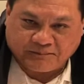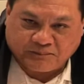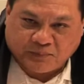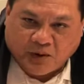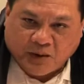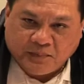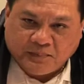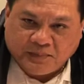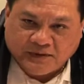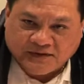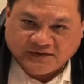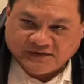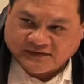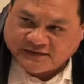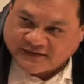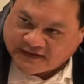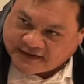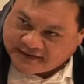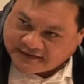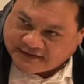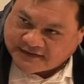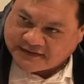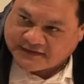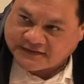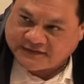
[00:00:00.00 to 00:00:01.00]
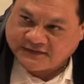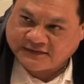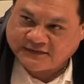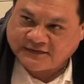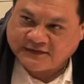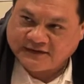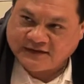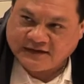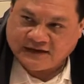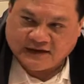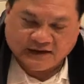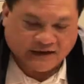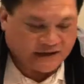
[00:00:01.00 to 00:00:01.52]
proper status
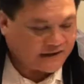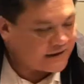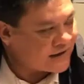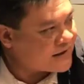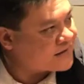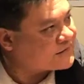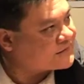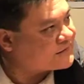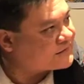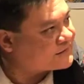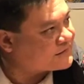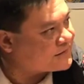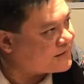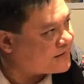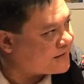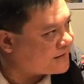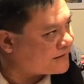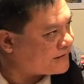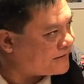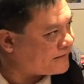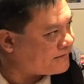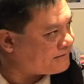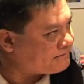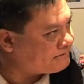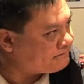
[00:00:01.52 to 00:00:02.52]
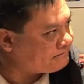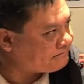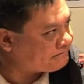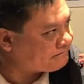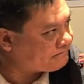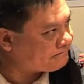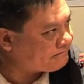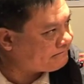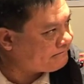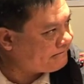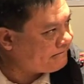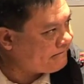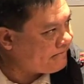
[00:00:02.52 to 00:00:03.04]
in our society.
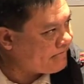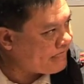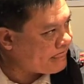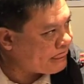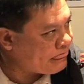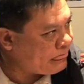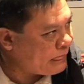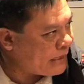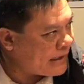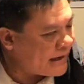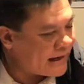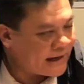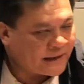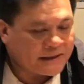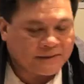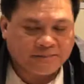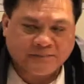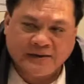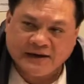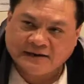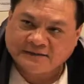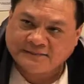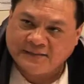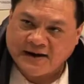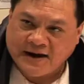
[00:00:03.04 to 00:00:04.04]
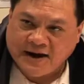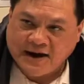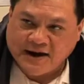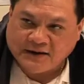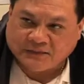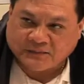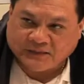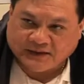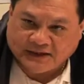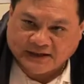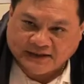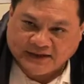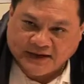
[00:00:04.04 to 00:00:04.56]
And it breaks my
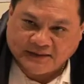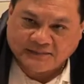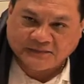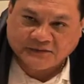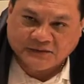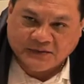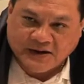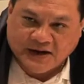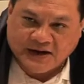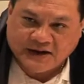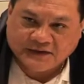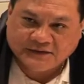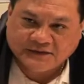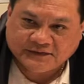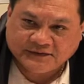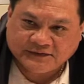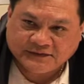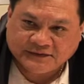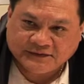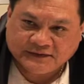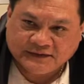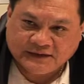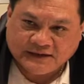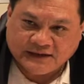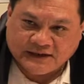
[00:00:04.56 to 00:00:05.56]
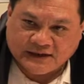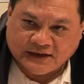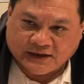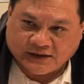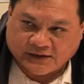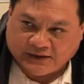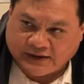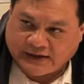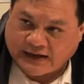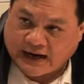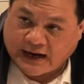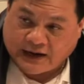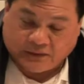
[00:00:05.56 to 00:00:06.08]
heart when they come to us, all
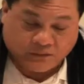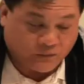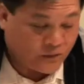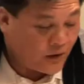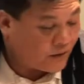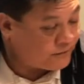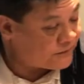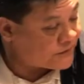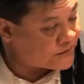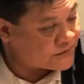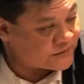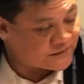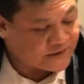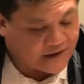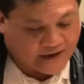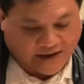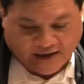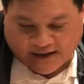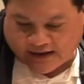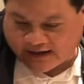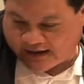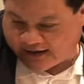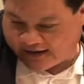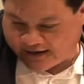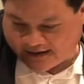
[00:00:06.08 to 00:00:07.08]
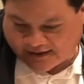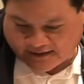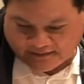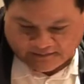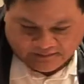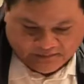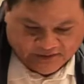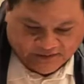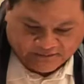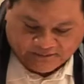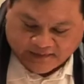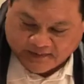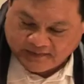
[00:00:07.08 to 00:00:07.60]
right? And of course, a
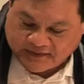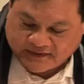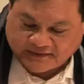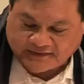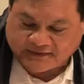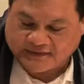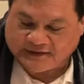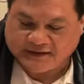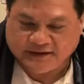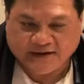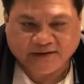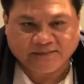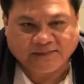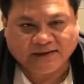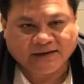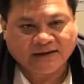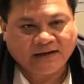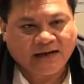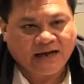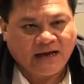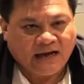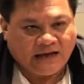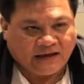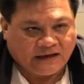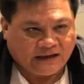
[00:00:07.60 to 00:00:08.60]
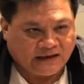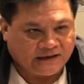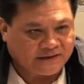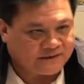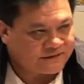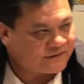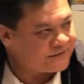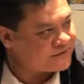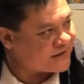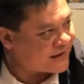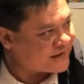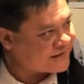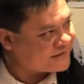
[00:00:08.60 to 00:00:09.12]
bit of publicity here, but the
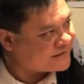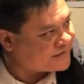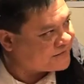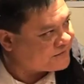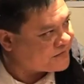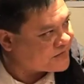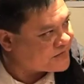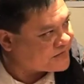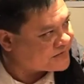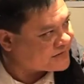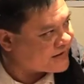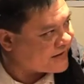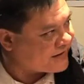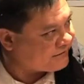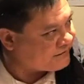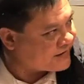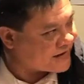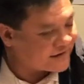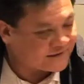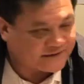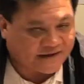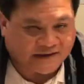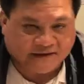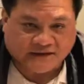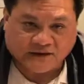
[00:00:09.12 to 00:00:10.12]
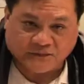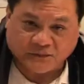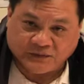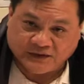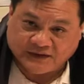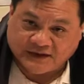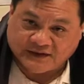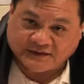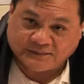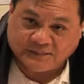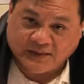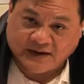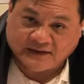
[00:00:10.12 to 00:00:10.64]
Chinese Information and Advice Center, we
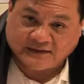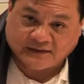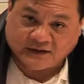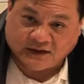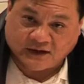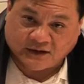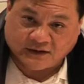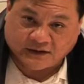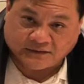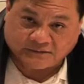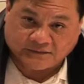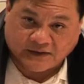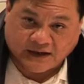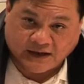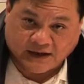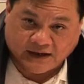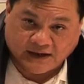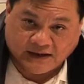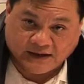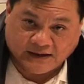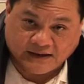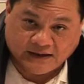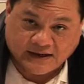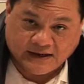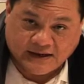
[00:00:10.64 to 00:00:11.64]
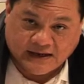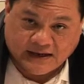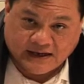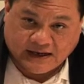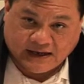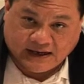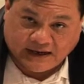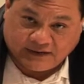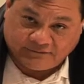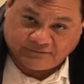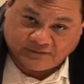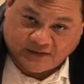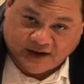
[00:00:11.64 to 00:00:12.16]
dispense a lot of
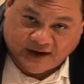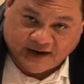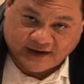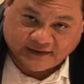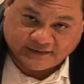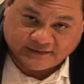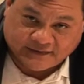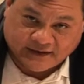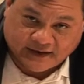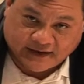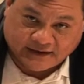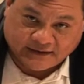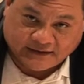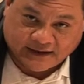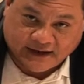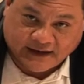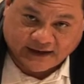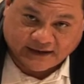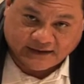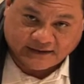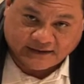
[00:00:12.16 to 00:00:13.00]
advice and